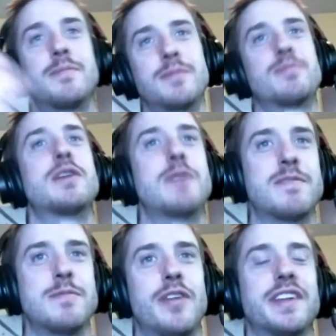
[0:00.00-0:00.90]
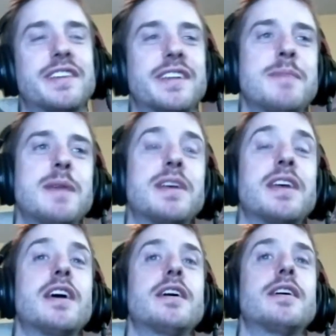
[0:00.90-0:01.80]
bring away from all this is maybe
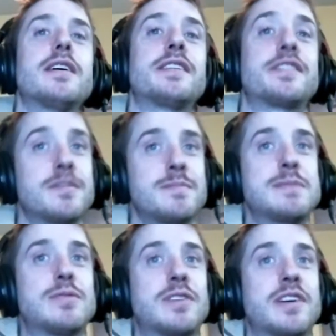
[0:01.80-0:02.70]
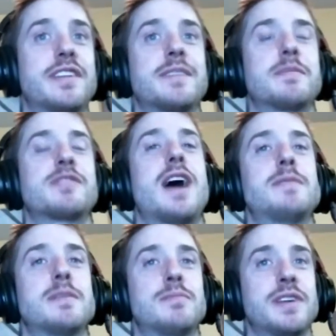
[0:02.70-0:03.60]
certain people could subscribe
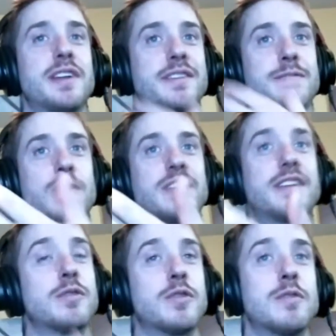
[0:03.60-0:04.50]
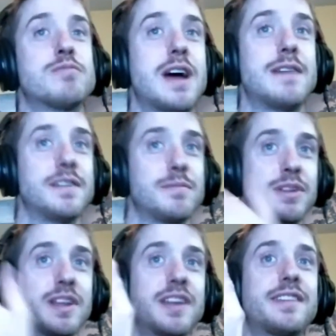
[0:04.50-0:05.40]
to police forces or private
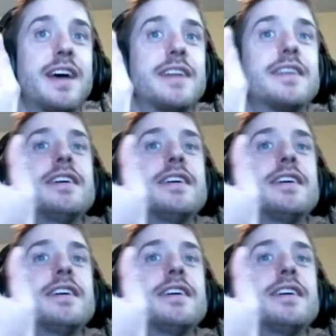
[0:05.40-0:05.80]
police that